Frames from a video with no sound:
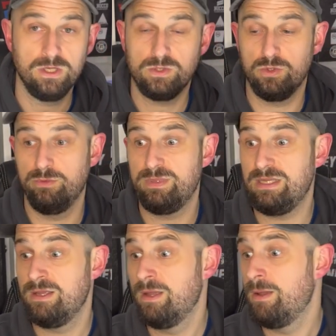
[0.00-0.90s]
So there'll
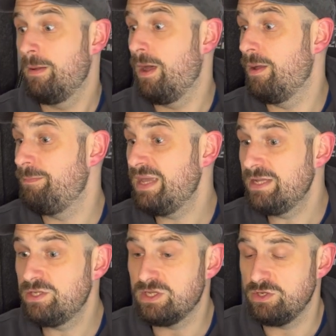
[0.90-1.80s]
be
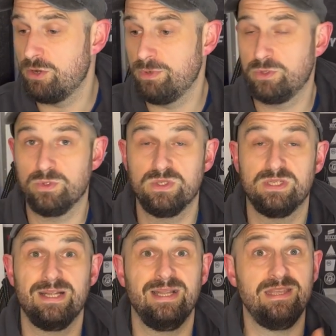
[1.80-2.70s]
pages in your book that will
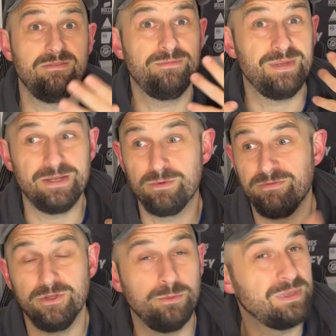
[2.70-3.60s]
say, leave me a
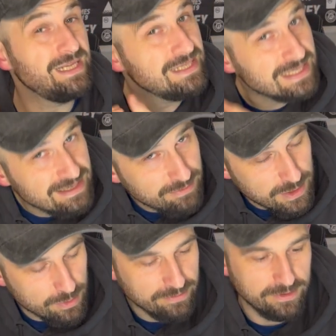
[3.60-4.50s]
review. Please leave me
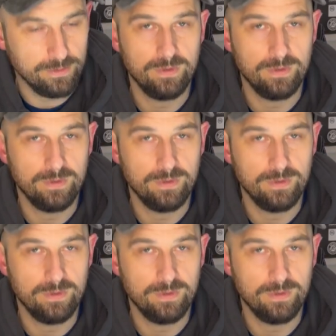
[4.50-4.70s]
a review.